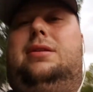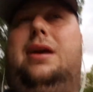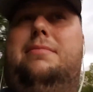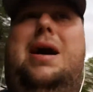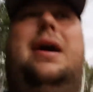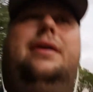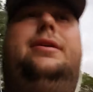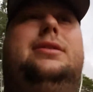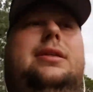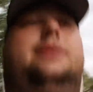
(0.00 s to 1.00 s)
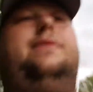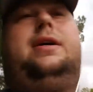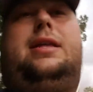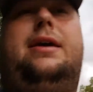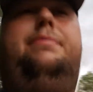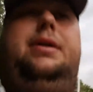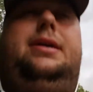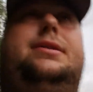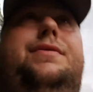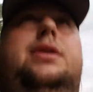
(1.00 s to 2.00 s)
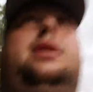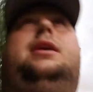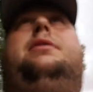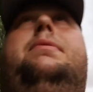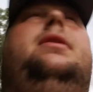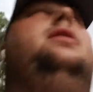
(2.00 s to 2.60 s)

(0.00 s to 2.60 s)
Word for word: 10 miles, even at that pace, if you can keep